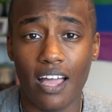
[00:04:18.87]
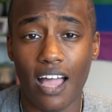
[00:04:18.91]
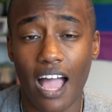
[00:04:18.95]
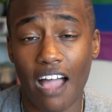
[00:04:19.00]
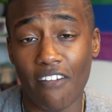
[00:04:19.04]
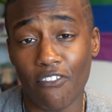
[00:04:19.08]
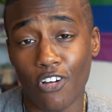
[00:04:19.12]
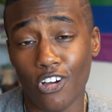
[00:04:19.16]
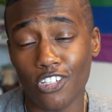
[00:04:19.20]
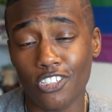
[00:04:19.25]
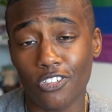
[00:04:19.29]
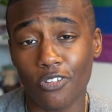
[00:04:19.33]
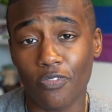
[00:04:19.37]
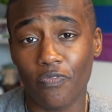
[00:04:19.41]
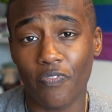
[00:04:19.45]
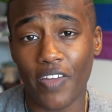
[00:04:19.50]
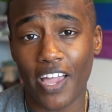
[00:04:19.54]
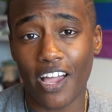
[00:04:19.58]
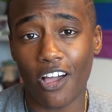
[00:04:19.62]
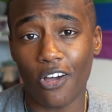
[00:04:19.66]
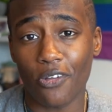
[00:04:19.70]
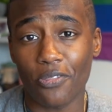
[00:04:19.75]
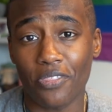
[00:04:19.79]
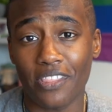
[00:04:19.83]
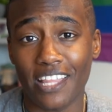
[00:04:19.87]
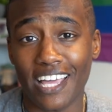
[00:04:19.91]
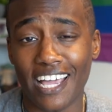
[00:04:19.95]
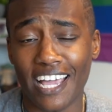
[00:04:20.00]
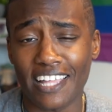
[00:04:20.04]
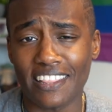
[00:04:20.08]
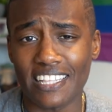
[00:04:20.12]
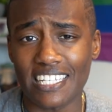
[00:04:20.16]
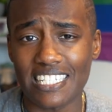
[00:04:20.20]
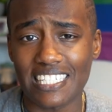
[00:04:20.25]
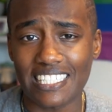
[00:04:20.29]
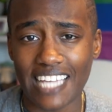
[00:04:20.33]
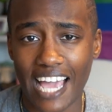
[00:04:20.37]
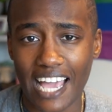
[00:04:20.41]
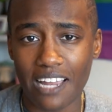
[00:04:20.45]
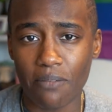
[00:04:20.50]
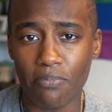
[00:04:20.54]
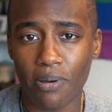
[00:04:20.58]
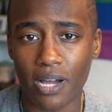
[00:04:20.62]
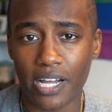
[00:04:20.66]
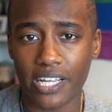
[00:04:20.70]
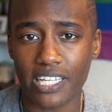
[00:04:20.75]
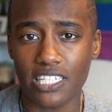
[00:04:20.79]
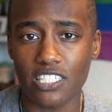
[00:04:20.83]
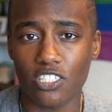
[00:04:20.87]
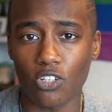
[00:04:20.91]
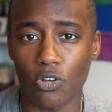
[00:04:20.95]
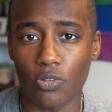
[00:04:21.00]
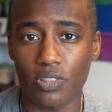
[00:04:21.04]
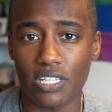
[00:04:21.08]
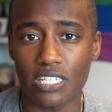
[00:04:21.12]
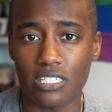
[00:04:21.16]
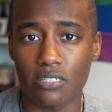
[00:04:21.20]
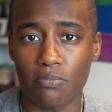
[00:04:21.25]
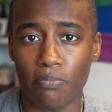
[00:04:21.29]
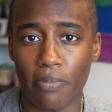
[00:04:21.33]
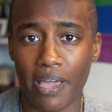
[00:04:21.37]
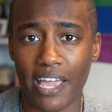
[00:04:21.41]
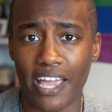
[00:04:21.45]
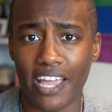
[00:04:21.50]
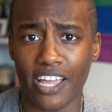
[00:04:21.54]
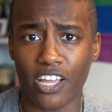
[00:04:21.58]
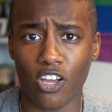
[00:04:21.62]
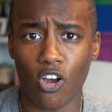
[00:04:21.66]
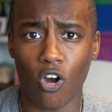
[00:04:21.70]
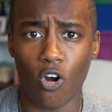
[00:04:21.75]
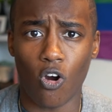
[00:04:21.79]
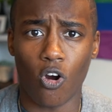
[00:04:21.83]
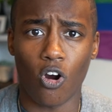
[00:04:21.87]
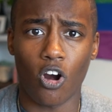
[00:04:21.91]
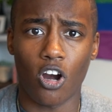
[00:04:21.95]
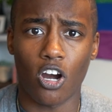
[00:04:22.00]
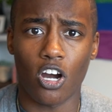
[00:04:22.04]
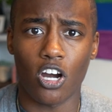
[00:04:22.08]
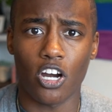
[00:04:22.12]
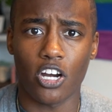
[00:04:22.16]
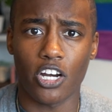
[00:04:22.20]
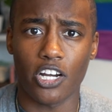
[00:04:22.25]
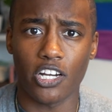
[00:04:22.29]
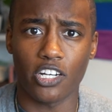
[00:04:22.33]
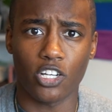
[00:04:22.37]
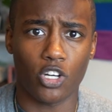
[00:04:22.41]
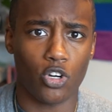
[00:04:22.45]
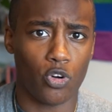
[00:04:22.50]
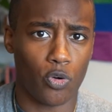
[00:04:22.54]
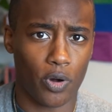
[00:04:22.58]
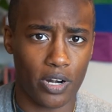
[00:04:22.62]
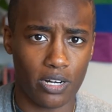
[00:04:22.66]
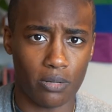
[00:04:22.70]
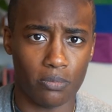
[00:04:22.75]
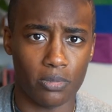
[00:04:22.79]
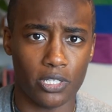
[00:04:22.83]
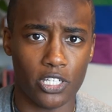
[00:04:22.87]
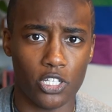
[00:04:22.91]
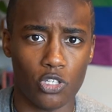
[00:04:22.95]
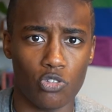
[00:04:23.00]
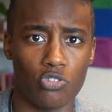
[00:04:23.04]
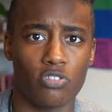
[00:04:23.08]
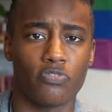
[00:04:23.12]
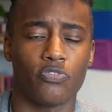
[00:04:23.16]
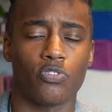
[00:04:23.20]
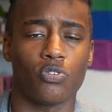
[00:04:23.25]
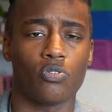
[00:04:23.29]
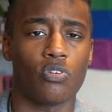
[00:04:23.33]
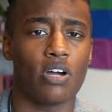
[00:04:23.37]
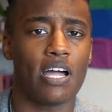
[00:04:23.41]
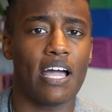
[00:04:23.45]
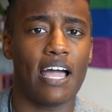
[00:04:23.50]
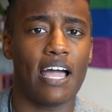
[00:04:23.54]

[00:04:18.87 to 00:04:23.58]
I've also found that the side pockets on this bag are incredibly useful.